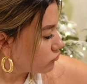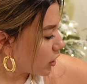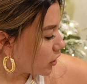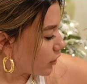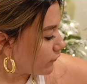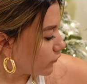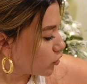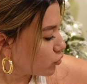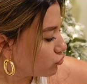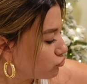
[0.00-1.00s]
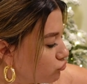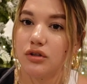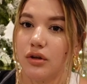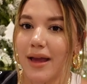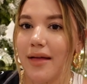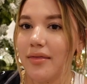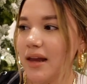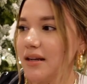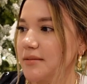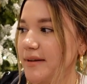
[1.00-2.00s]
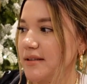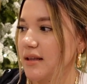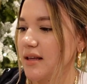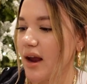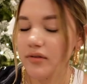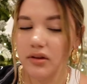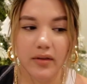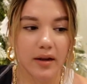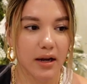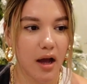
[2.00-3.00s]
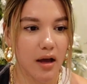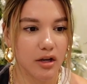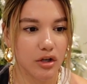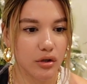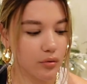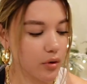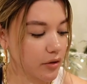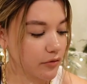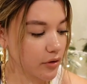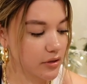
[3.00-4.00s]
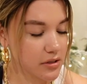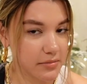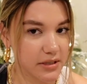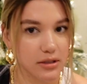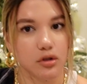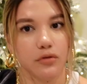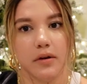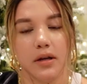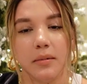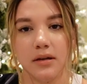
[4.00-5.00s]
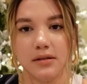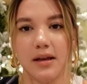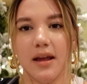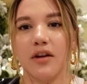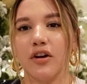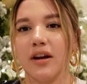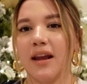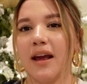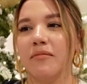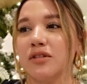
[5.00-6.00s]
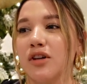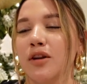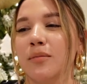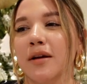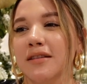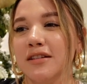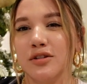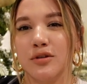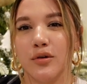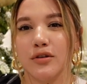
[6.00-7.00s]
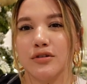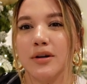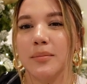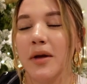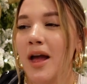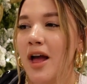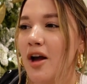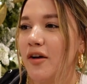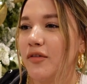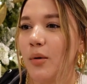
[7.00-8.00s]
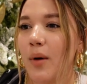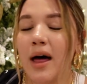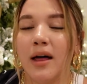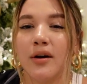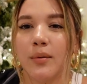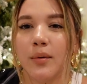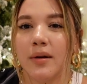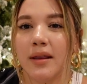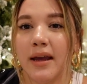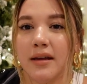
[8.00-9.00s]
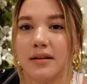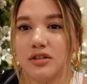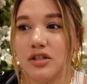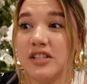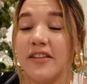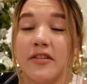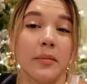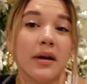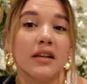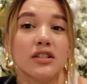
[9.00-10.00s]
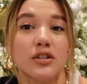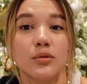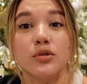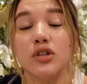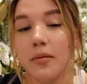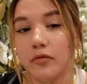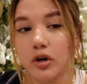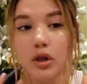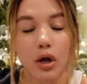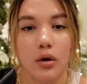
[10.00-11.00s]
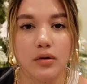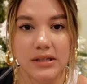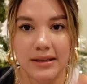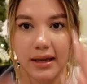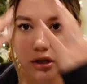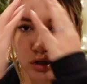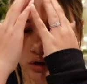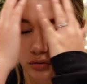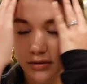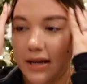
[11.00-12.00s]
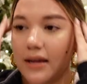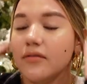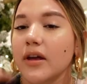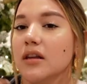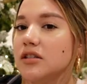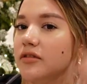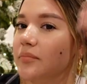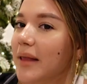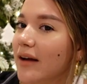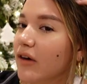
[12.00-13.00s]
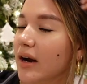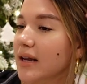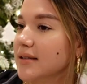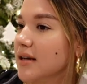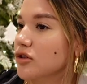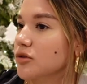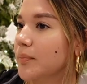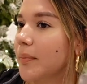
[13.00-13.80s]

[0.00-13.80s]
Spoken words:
I love you. So yeah, that is basically everything that I got in New York for Christmas. It's so funny because Eric and I have been talking about this New York trip for a while, and we were like saving money to shop for clothes and, like, you know, take advantage of Black Friday sales.